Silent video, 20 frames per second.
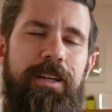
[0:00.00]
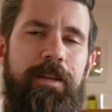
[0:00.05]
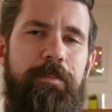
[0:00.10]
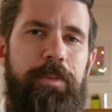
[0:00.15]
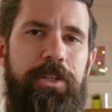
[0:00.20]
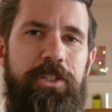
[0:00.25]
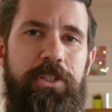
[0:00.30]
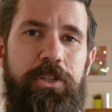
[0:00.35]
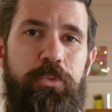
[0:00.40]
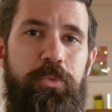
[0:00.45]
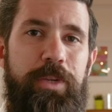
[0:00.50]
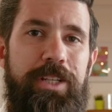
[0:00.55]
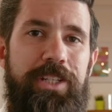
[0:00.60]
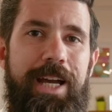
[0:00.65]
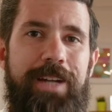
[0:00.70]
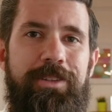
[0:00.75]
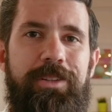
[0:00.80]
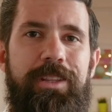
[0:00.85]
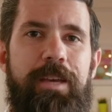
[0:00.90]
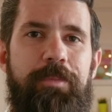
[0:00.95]
But just reach
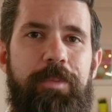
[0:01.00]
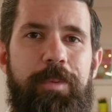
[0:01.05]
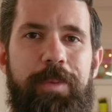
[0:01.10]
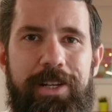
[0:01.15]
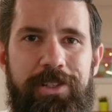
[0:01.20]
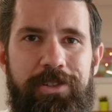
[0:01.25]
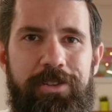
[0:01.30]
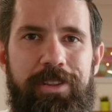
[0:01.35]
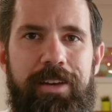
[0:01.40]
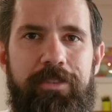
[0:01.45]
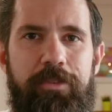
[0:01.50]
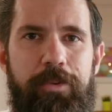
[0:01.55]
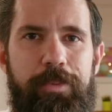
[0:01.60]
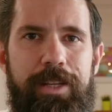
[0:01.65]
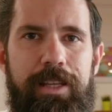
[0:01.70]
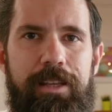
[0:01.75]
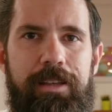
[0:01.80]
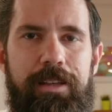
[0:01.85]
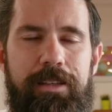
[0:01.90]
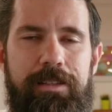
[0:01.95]
out to them and make sure that
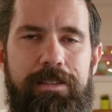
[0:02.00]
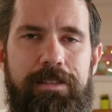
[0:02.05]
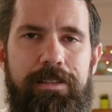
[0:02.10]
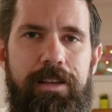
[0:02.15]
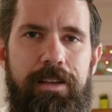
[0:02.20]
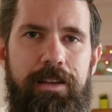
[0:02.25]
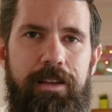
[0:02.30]
everybody is